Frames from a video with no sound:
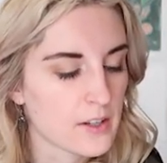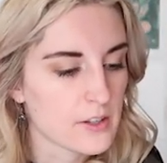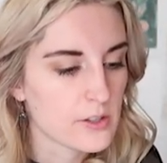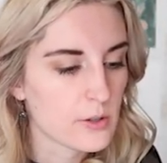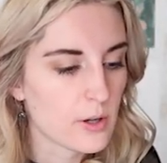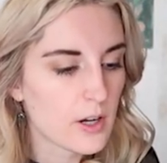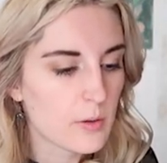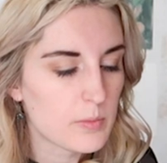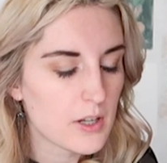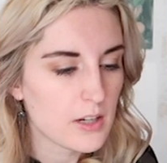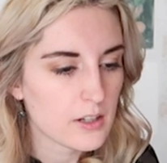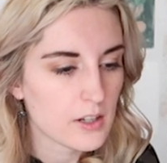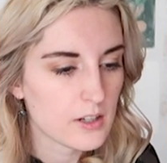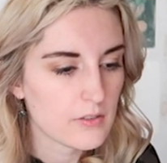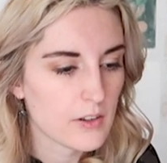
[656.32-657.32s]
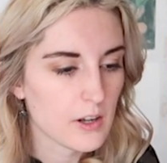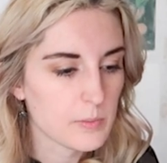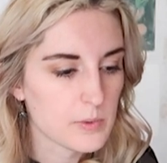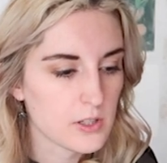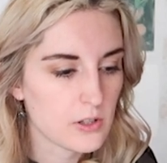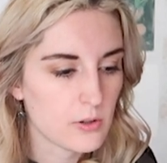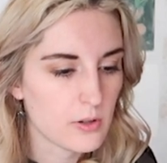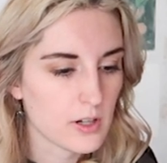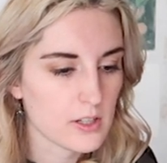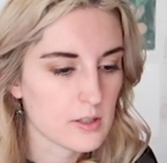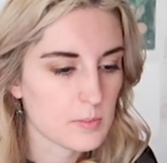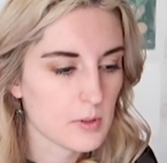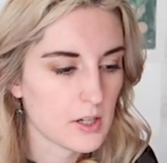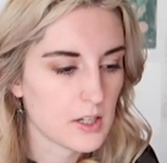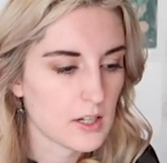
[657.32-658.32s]
So I hope that kind of helps you
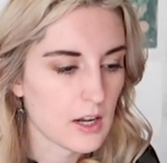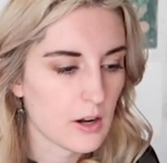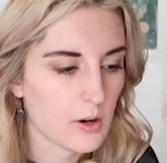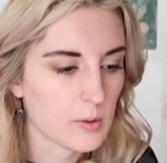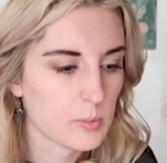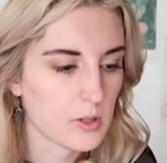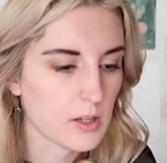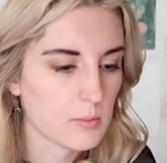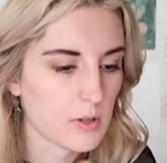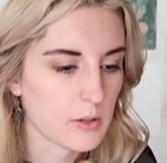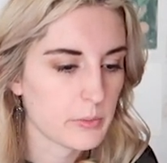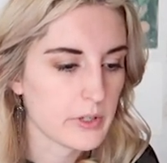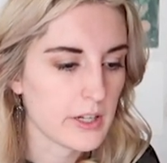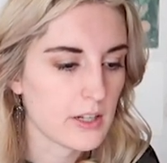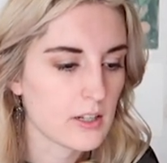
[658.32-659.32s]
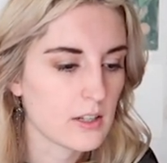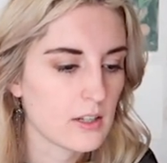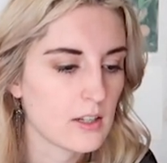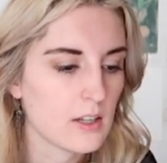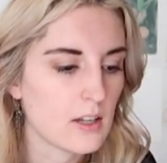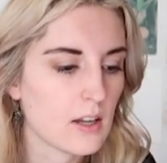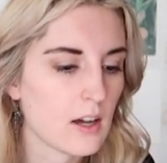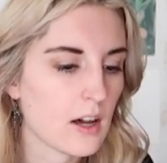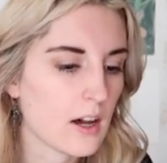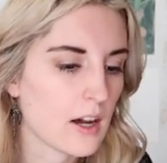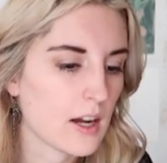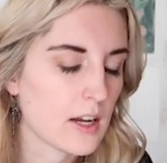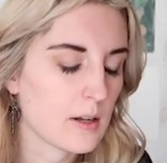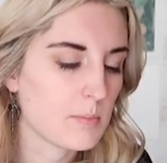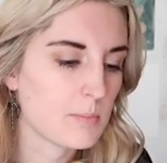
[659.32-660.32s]
explain how I plan my week.
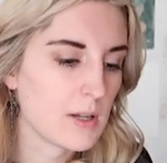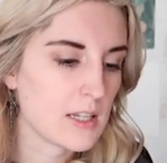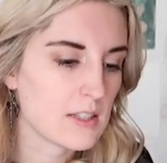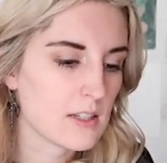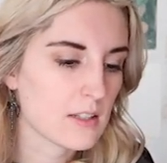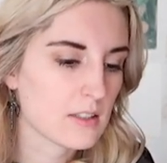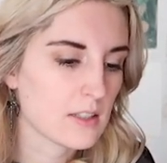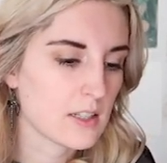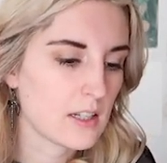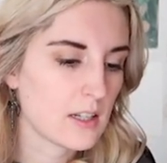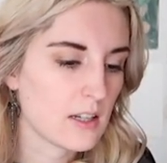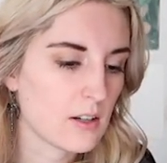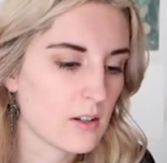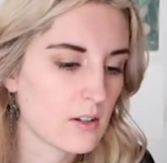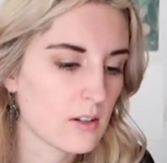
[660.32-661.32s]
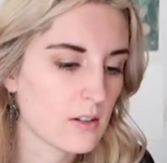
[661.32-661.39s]
I basically